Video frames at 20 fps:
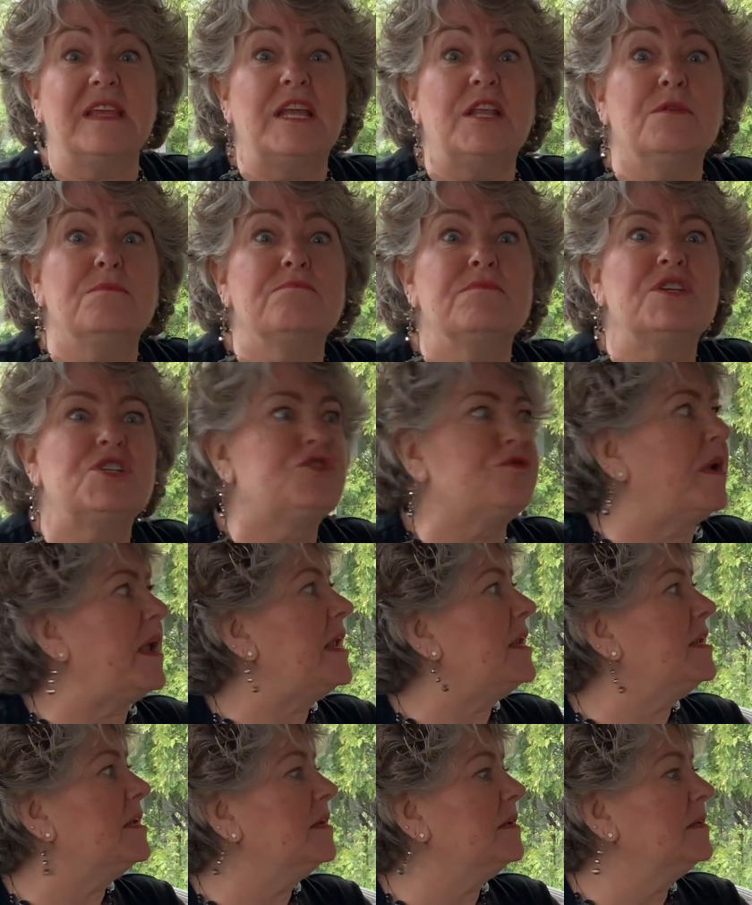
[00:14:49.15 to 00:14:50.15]
in
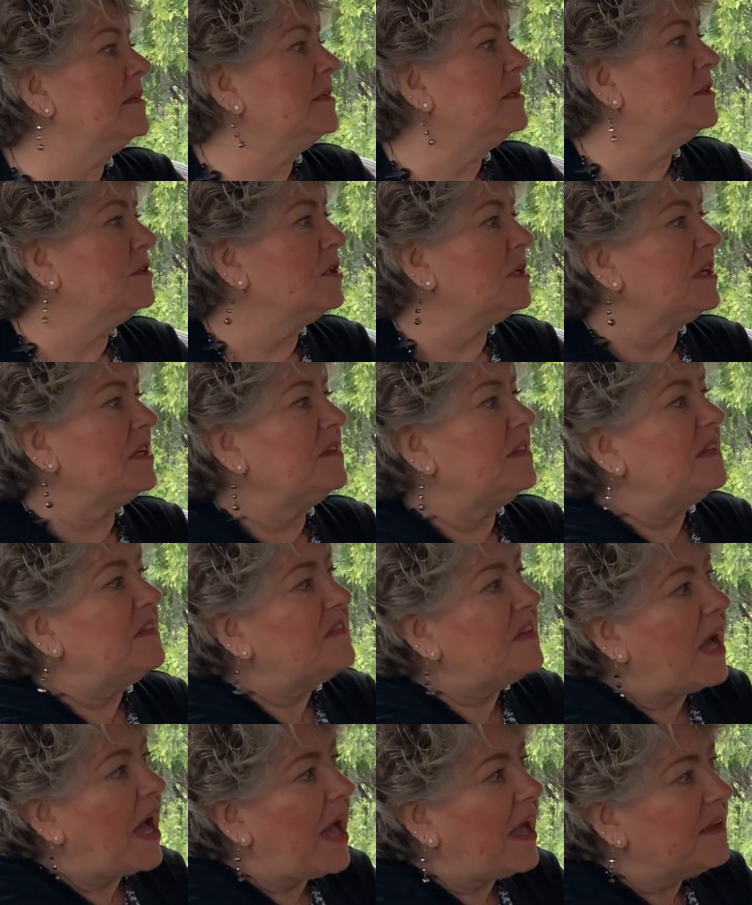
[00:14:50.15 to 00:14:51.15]
Madrid. Look at
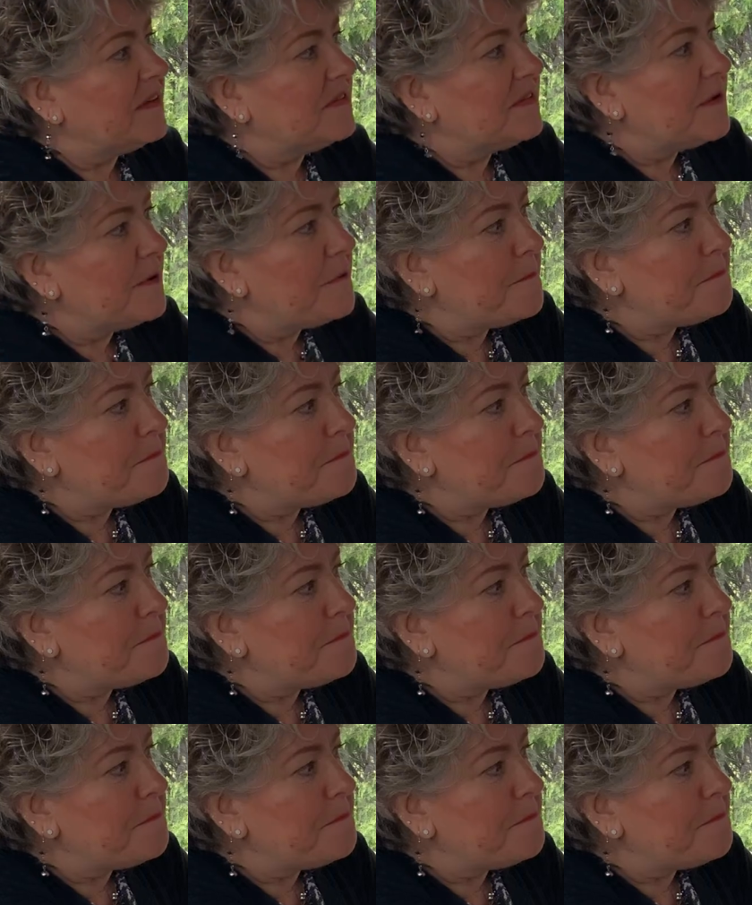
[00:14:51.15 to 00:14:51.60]
these guys.